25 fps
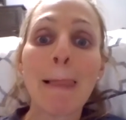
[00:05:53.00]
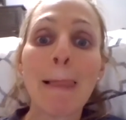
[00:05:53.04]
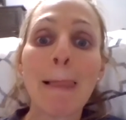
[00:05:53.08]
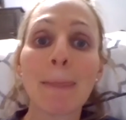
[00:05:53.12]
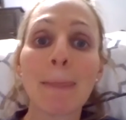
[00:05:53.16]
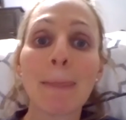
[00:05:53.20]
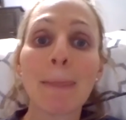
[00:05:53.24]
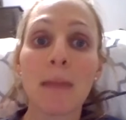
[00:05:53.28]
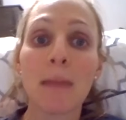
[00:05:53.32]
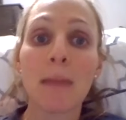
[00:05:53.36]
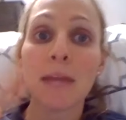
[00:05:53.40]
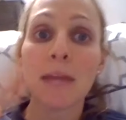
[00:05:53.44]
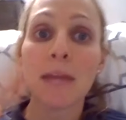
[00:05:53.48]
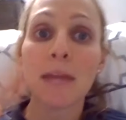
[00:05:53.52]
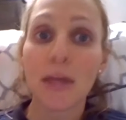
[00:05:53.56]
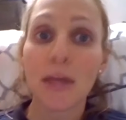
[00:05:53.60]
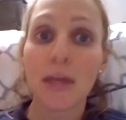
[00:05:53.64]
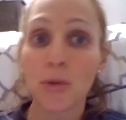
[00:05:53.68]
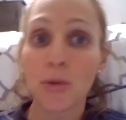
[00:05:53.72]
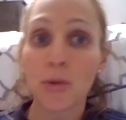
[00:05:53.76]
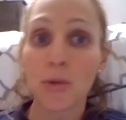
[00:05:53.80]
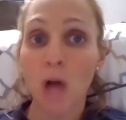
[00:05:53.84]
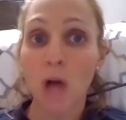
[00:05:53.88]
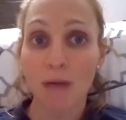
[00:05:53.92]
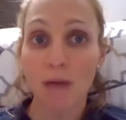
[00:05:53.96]
let me get through
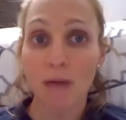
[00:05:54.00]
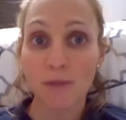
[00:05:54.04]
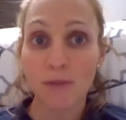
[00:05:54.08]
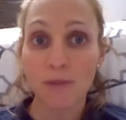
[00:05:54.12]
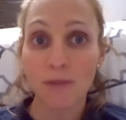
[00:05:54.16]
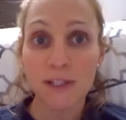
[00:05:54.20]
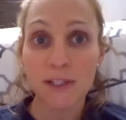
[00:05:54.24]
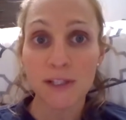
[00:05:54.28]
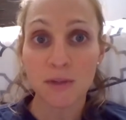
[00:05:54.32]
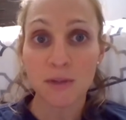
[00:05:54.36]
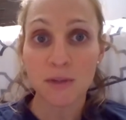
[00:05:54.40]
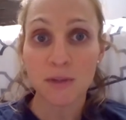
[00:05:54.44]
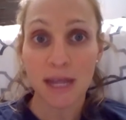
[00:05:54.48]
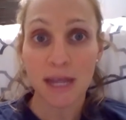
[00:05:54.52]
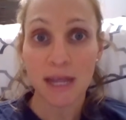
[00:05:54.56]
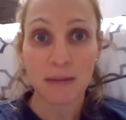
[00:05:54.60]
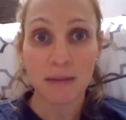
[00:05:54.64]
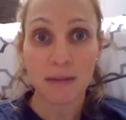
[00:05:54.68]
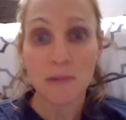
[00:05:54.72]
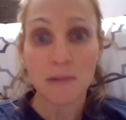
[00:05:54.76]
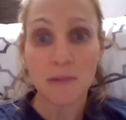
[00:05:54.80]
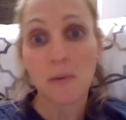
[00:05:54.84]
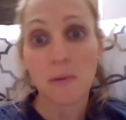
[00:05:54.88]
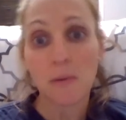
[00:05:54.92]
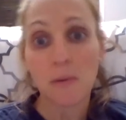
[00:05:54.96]
conference with getting
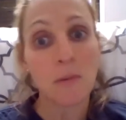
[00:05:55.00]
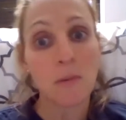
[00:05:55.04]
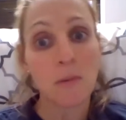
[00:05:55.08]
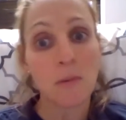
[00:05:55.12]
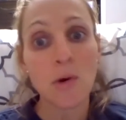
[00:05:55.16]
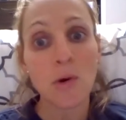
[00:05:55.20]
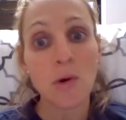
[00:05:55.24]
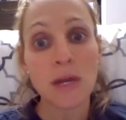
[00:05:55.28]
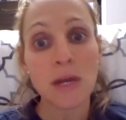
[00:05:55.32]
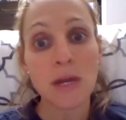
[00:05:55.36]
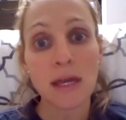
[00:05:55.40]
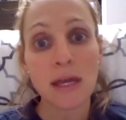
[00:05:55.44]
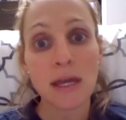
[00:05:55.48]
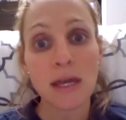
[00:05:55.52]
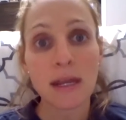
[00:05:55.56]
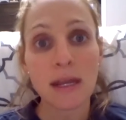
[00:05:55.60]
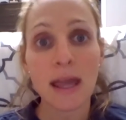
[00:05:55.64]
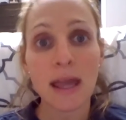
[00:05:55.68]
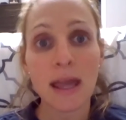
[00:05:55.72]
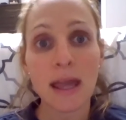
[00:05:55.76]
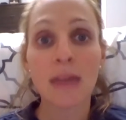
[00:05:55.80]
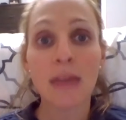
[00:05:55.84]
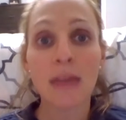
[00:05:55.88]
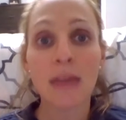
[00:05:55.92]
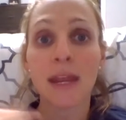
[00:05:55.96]
people promoted,
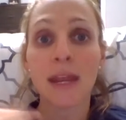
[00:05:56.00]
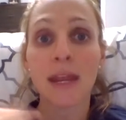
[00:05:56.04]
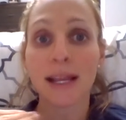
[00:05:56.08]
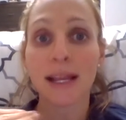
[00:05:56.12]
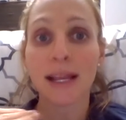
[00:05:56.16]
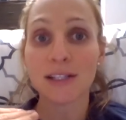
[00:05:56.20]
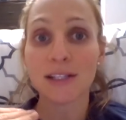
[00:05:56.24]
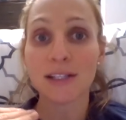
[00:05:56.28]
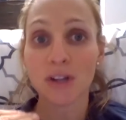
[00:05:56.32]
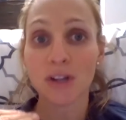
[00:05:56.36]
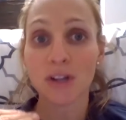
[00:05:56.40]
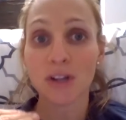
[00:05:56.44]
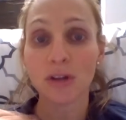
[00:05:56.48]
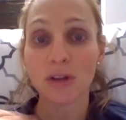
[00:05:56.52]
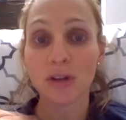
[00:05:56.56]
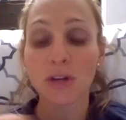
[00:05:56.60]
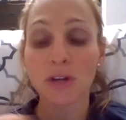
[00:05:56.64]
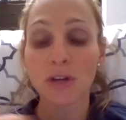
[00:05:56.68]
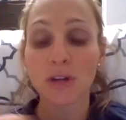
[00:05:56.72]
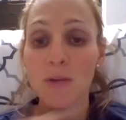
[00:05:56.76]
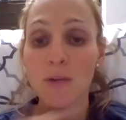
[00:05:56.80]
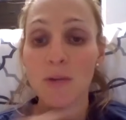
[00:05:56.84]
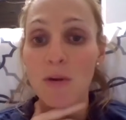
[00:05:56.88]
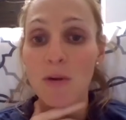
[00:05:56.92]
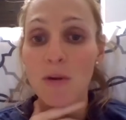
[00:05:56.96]
and then I can start
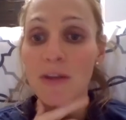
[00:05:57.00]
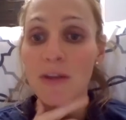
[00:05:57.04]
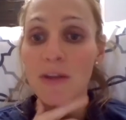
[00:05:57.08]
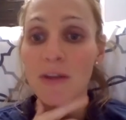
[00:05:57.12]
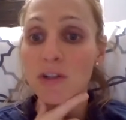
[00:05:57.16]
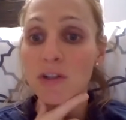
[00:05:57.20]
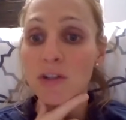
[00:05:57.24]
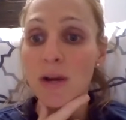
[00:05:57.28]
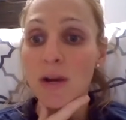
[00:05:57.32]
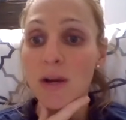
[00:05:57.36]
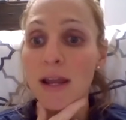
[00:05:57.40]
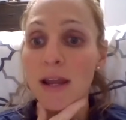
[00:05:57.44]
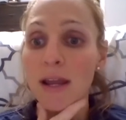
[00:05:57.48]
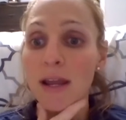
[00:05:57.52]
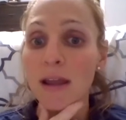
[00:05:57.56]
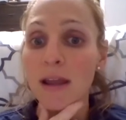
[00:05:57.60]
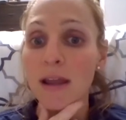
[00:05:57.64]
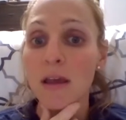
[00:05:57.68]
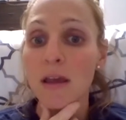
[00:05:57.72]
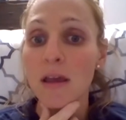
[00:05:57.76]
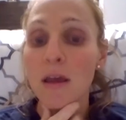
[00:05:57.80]
learning more about the training.